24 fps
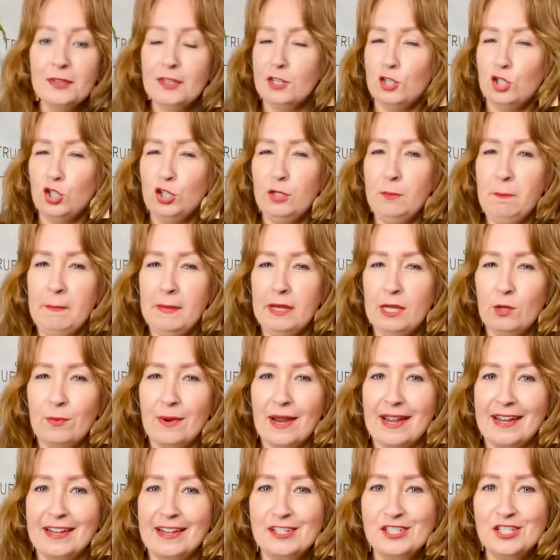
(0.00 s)
good mid
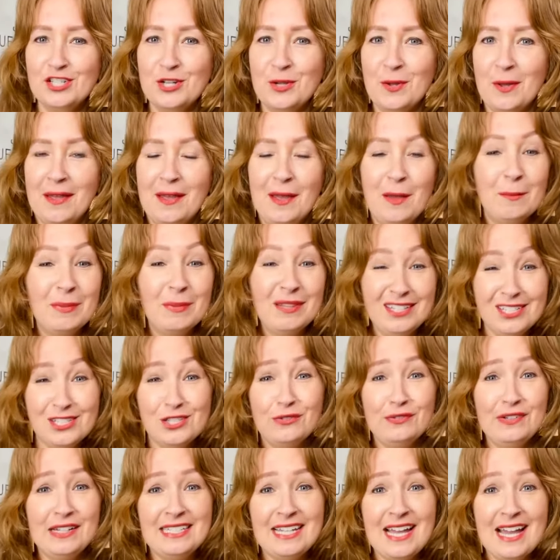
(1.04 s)
range. These
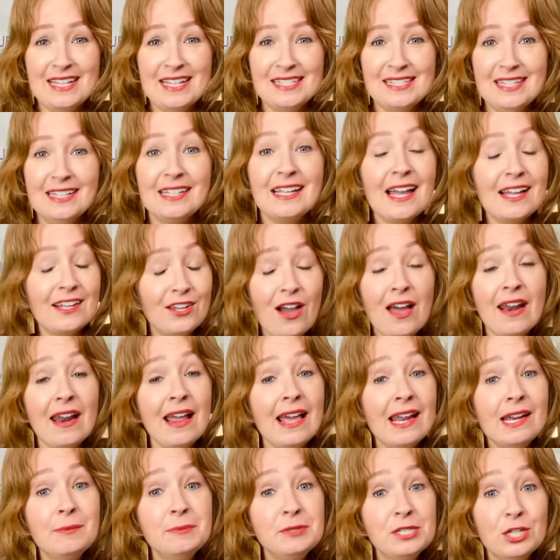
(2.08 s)
are fantastic. Gotta
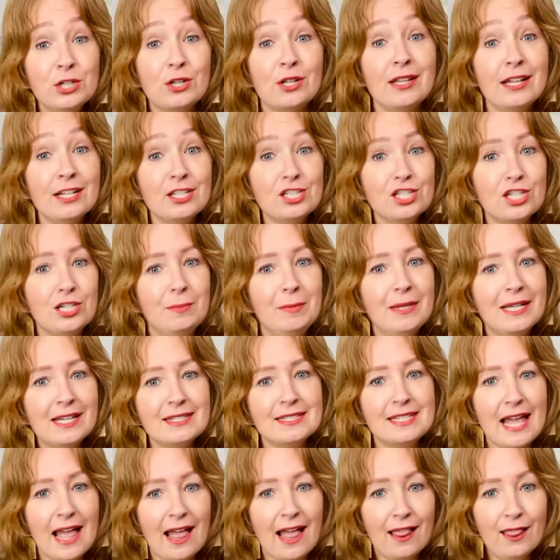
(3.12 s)
add them to your collection
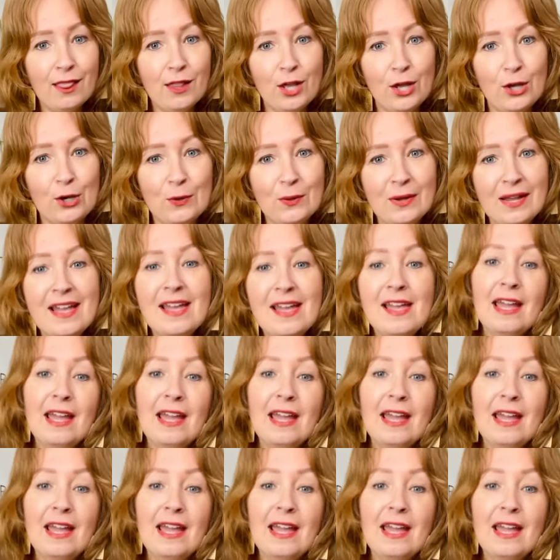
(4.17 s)
because hello.